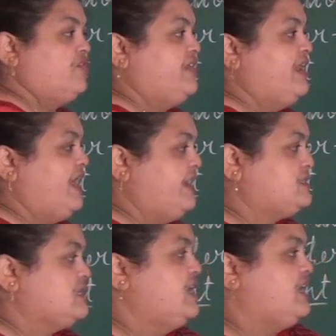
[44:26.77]
of the
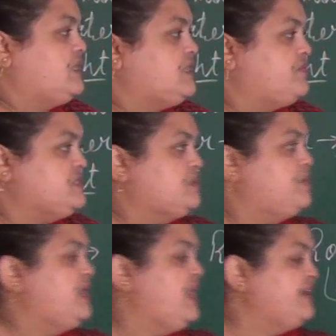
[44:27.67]
light in the
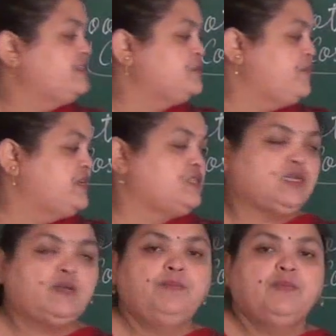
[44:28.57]
visible light
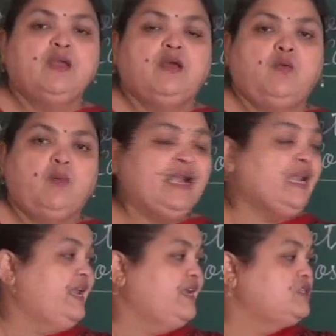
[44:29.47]
spectrum,
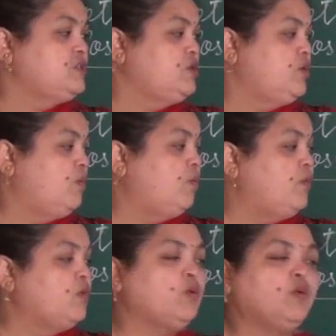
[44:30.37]
violet,
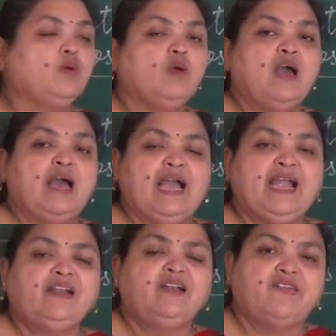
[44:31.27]
blue
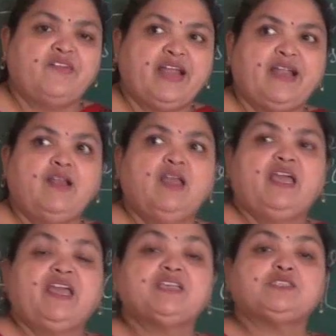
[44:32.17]
and
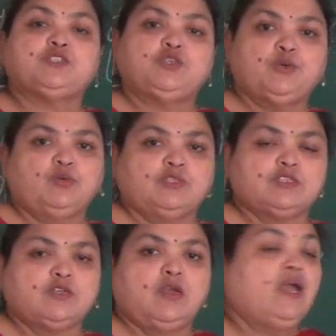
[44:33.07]
red is
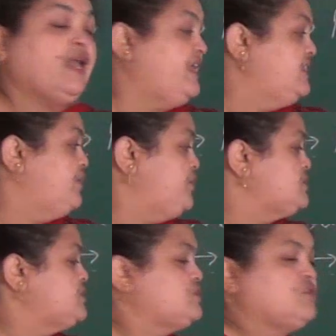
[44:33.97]
used in the
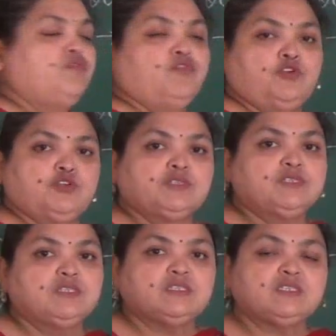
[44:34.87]
process of
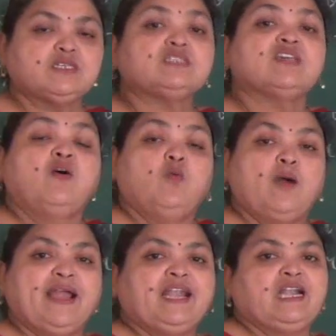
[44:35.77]
photosynthesis,
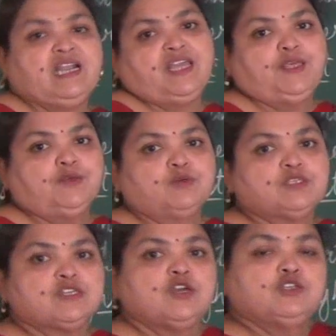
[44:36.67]
widely
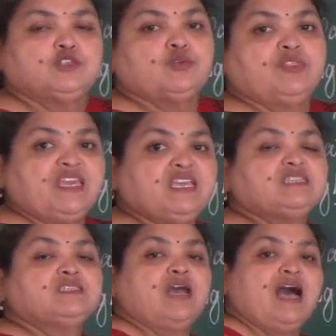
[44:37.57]
used. So
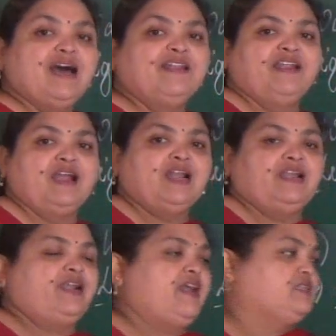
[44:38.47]
these are
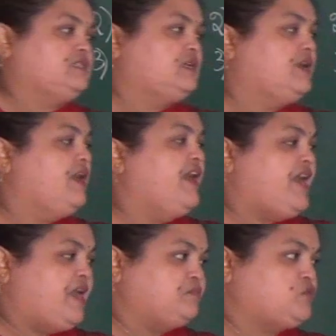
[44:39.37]
regarded as
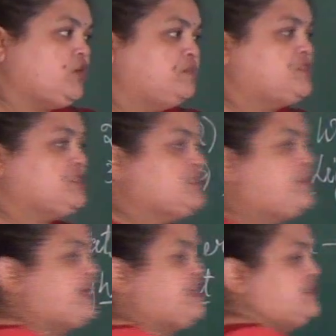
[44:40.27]
the absorption
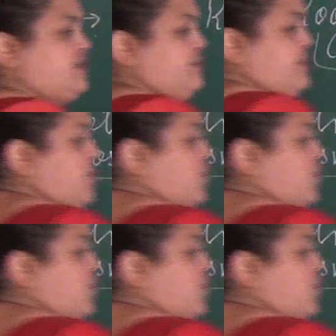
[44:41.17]
spectrum,